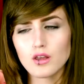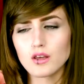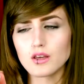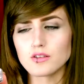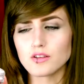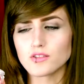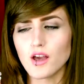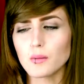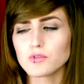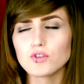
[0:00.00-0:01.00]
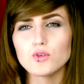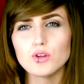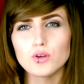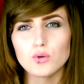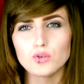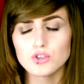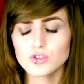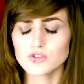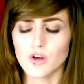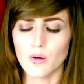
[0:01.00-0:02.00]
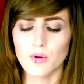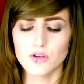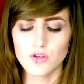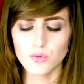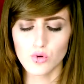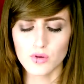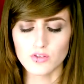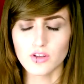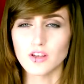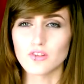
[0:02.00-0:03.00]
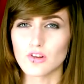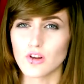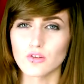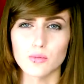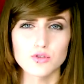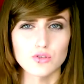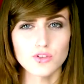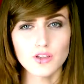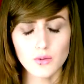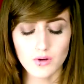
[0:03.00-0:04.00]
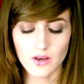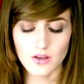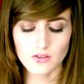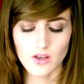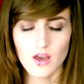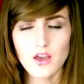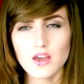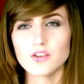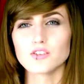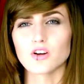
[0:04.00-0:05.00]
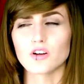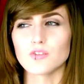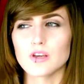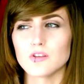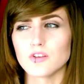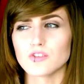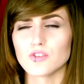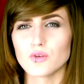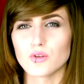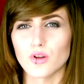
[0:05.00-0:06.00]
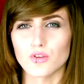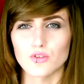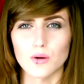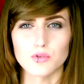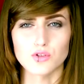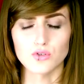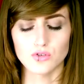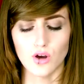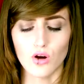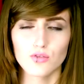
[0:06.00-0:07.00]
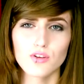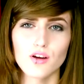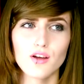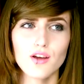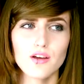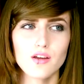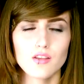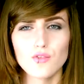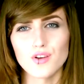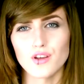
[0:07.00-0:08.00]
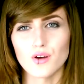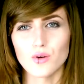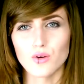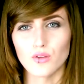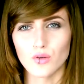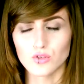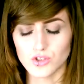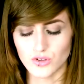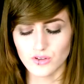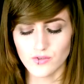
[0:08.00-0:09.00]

It is absolutely gorgeous, and you will be seeing these in close-up shots anyways. It's just kind of easier to do closer up shots after the video and not during the